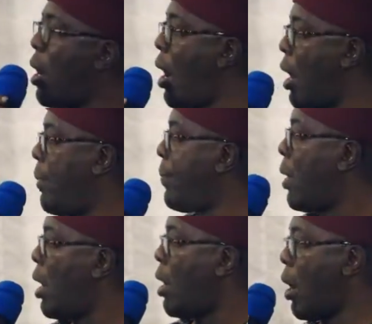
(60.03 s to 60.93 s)
on his
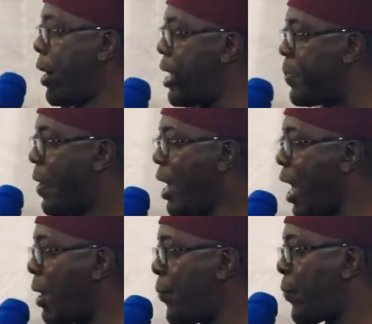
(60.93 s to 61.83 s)
behalf,
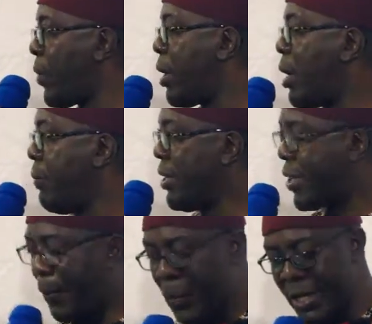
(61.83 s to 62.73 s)
Mr.
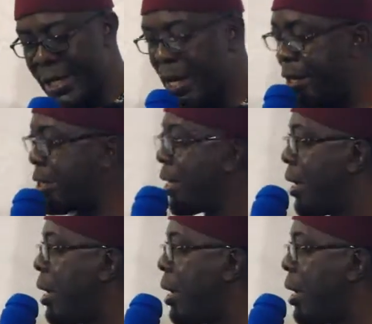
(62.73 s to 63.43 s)
President, I am